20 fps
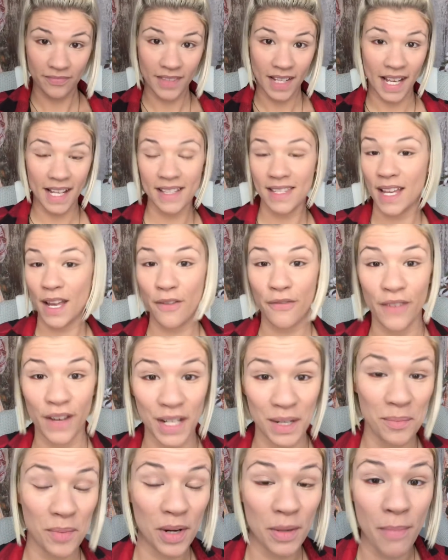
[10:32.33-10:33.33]
It's like fun
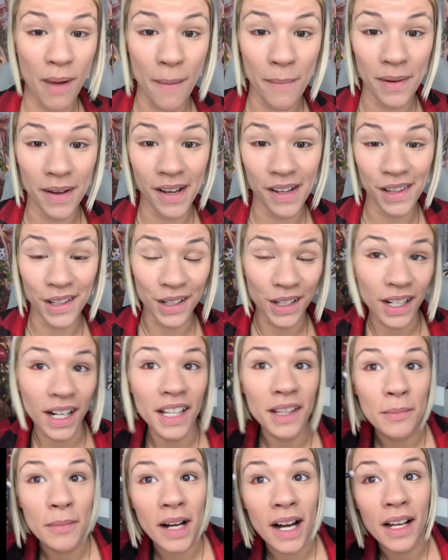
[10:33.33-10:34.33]
to put a pop of color on
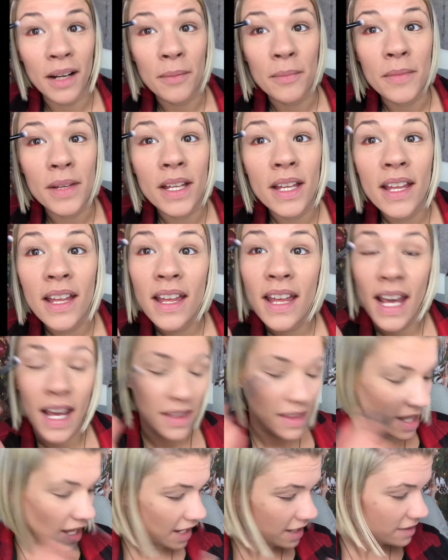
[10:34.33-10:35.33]
the bottom. And
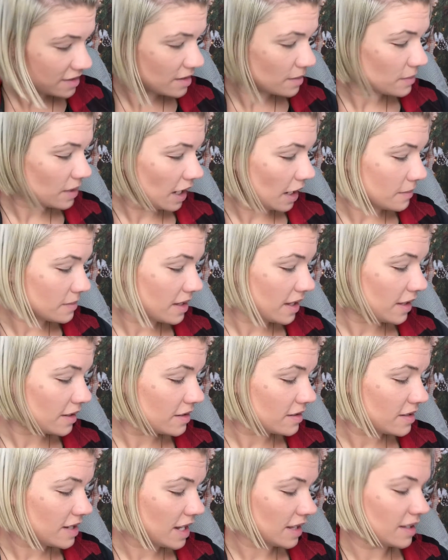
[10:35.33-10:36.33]
then sometimes I'll
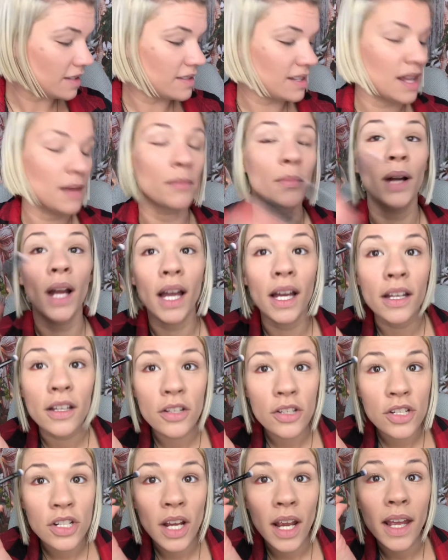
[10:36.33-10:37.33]
just take the same
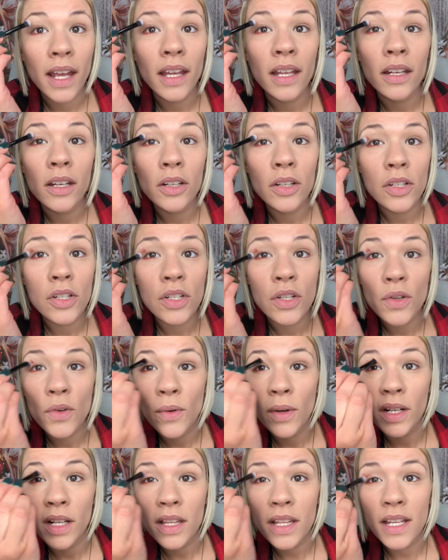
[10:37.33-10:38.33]
brush and do
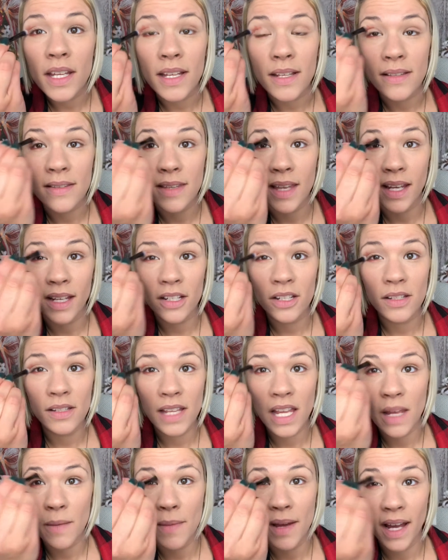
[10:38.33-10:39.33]
one of these. Like just
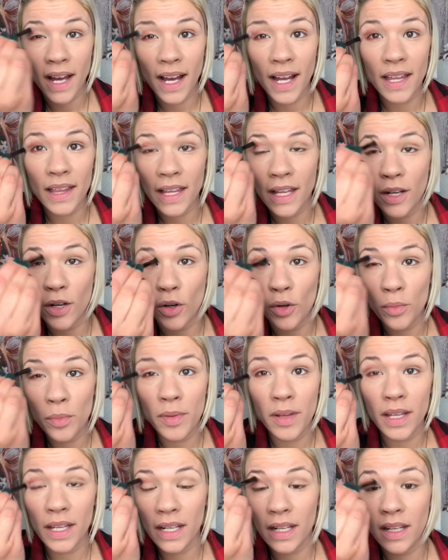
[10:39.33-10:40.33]
keep my eyelid
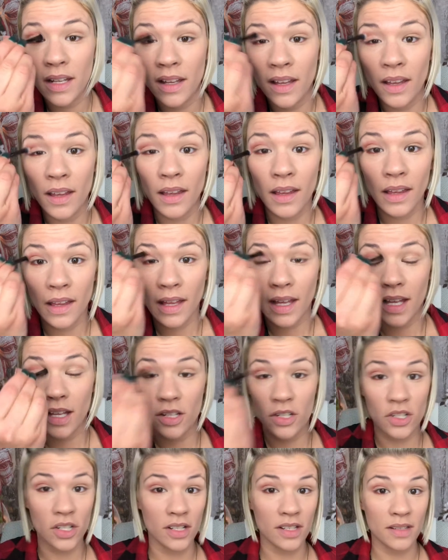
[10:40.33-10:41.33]
open
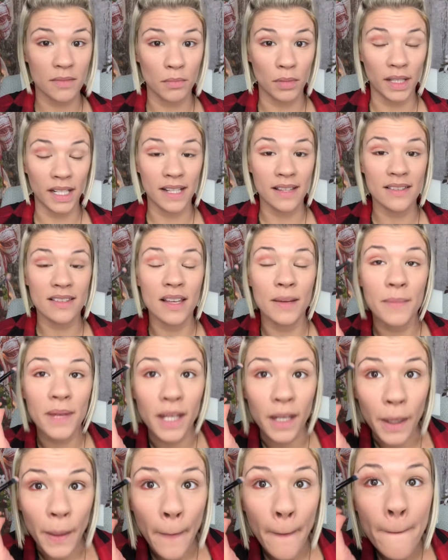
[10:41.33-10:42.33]
and just blend some in.